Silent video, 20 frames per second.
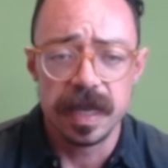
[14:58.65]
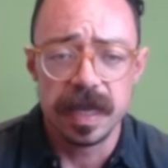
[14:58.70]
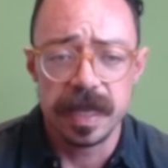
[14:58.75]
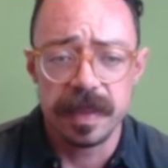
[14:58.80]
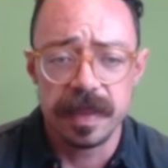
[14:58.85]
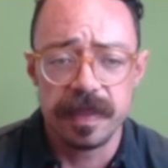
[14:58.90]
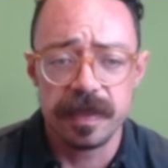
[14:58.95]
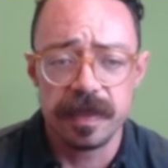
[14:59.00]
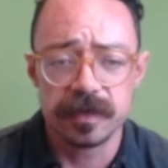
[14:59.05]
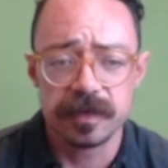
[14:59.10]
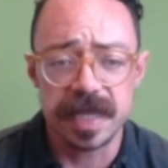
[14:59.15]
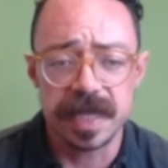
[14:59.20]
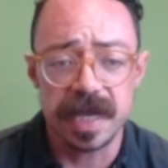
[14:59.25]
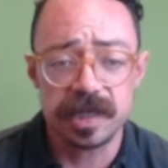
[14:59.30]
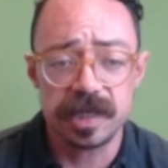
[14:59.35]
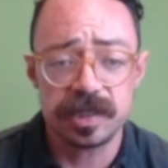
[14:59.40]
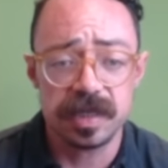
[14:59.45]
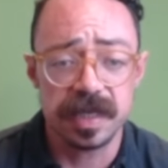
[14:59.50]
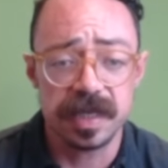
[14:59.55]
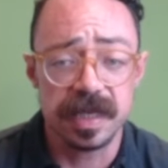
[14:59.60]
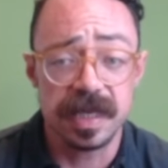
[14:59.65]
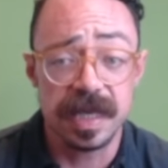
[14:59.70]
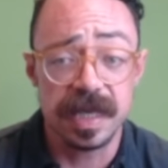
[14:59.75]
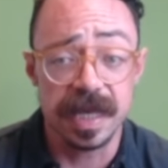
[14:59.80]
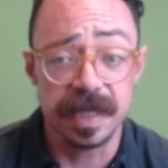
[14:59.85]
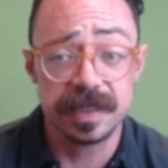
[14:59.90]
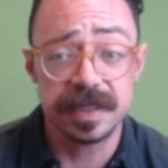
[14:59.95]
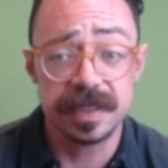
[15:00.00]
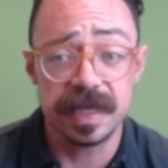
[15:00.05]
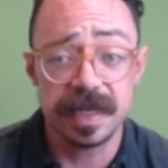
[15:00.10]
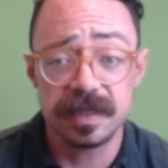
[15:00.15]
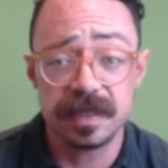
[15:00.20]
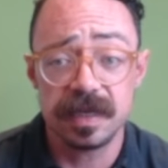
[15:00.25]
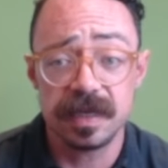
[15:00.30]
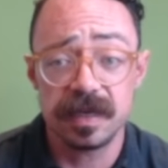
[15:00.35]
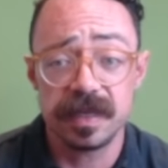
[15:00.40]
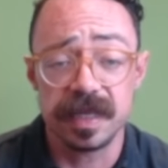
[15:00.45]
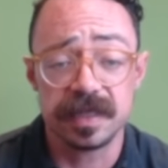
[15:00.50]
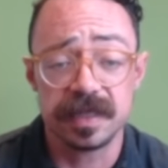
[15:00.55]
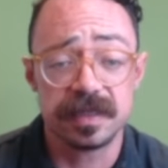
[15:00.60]
there's actually kits out there
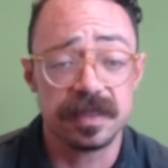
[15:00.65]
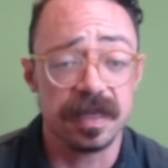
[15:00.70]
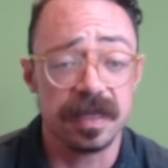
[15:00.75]
that sell